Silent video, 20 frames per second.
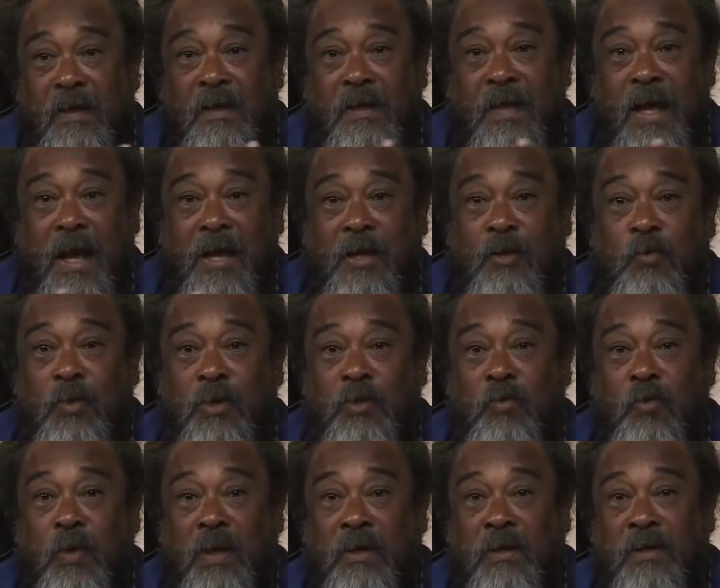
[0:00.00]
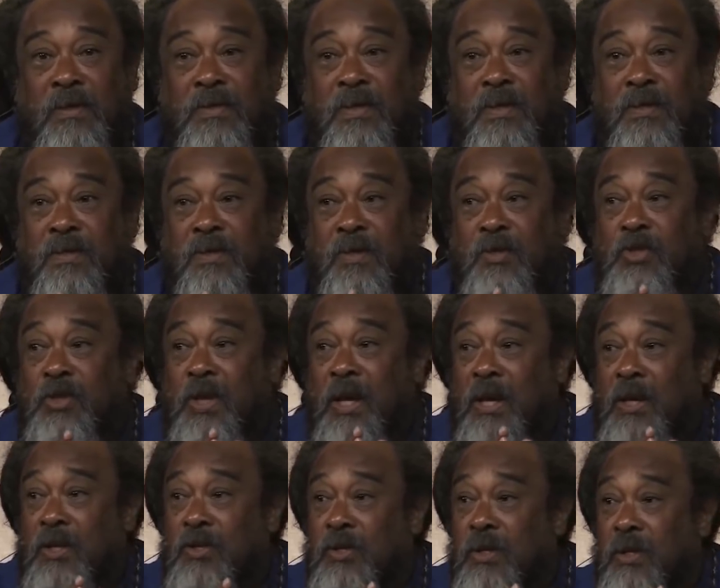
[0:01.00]
That which witnesses the
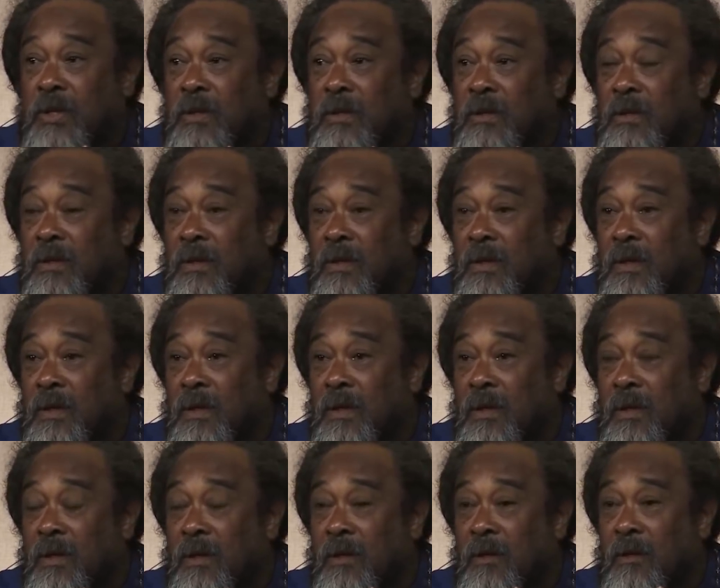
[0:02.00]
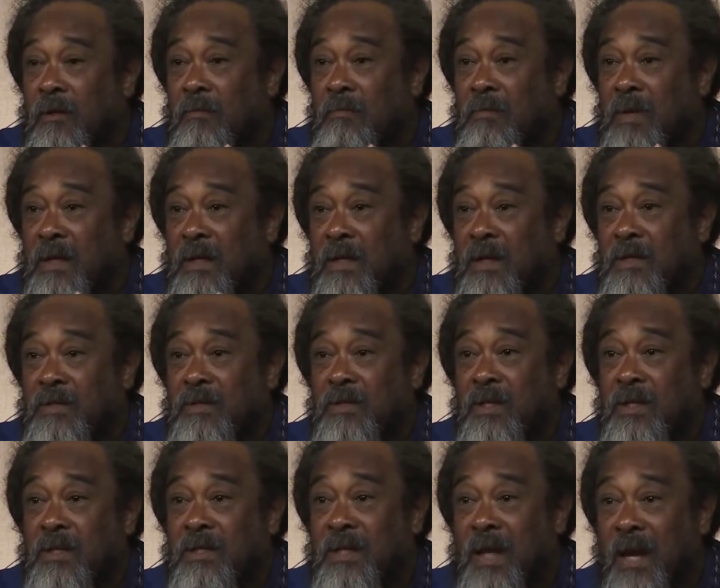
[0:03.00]
changing, but is
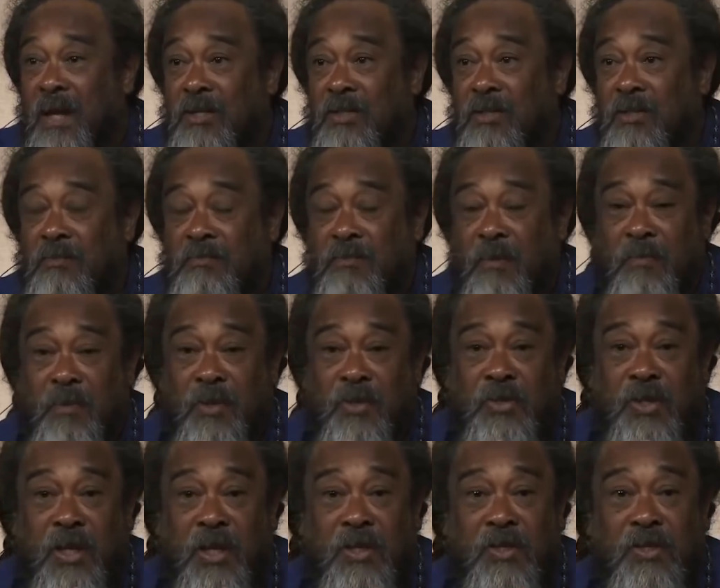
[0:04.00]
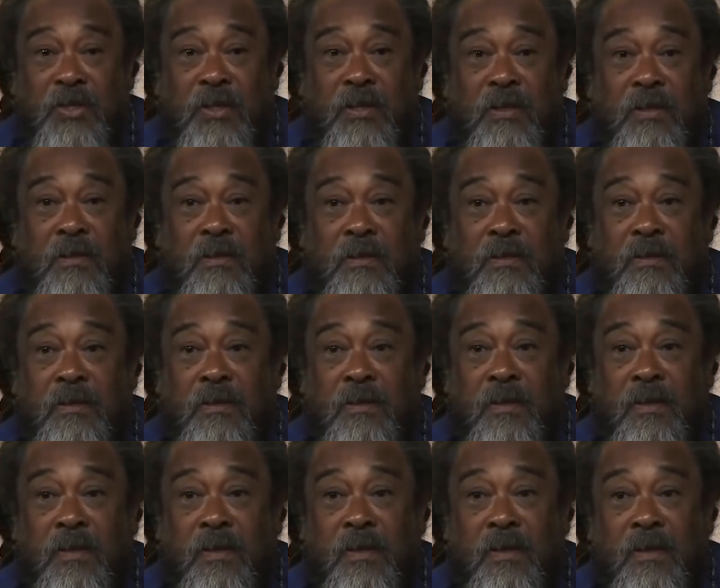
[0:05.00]
detached from the changing,
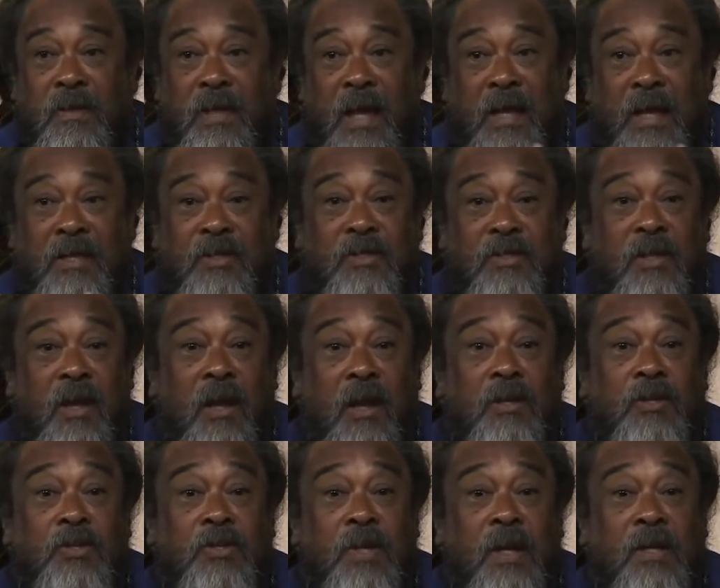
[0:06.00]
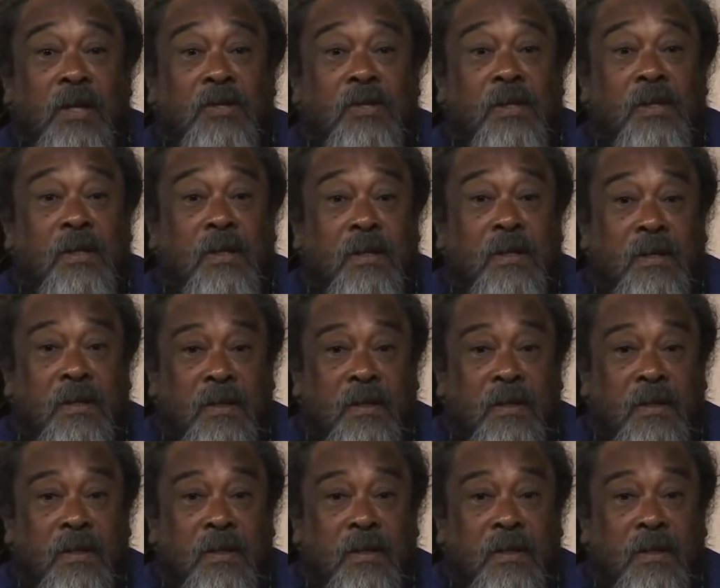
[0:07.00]
that is the unchanging.